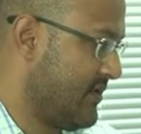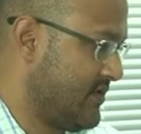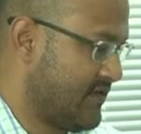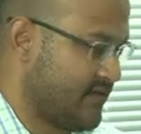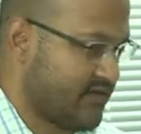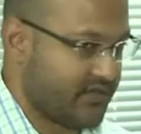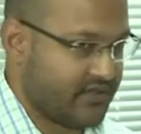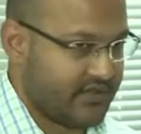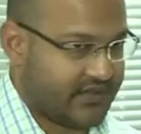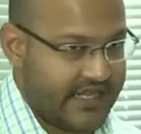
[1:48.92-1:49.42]

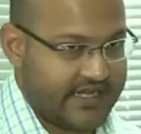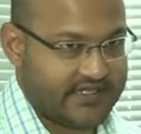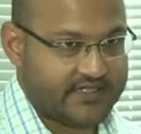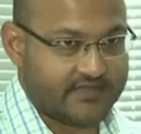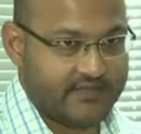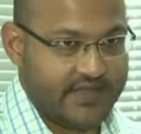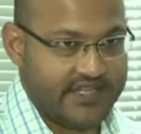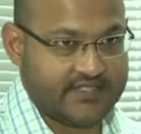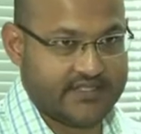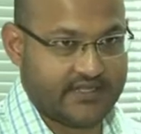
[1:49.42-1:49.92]
So that's
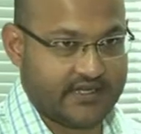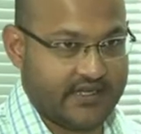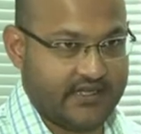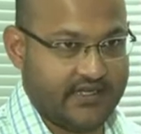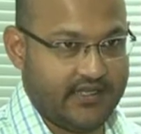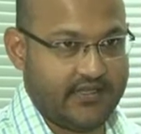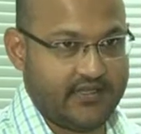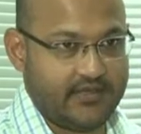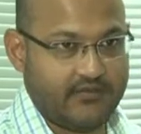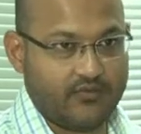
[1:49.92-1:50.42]

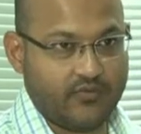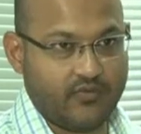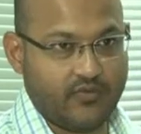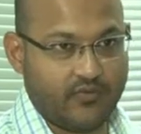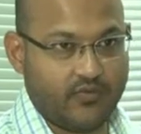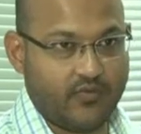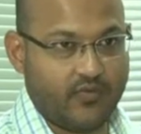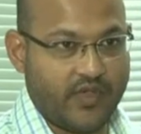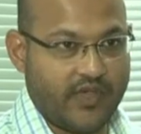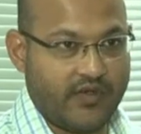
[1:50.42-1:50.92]
basically
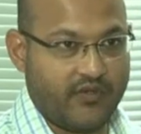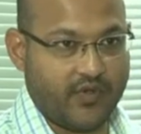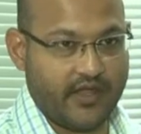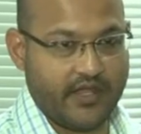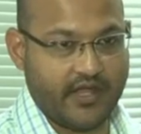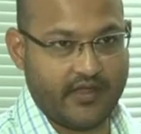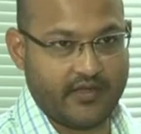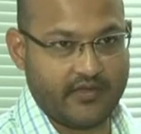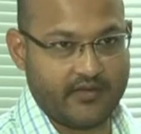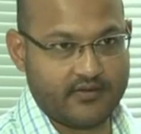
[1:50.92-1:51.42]
where
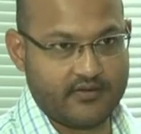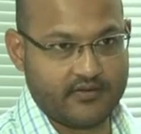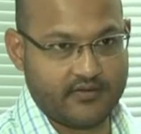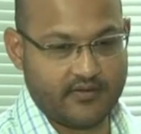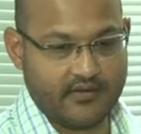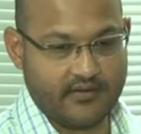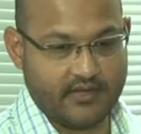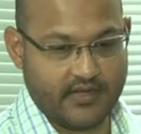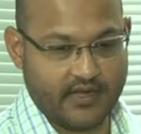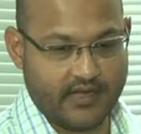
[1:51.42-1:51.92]
we are.
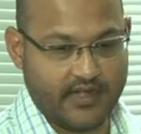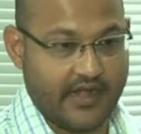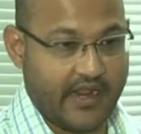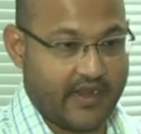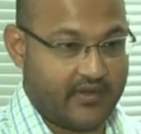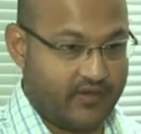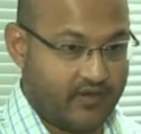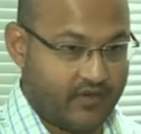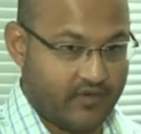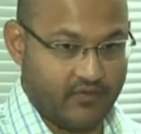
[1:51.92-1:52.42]
And
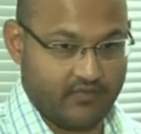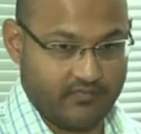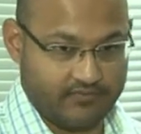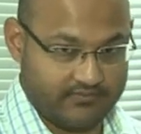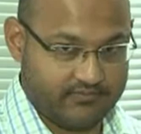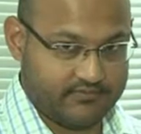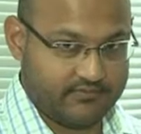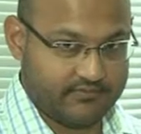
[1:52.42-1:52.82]
I know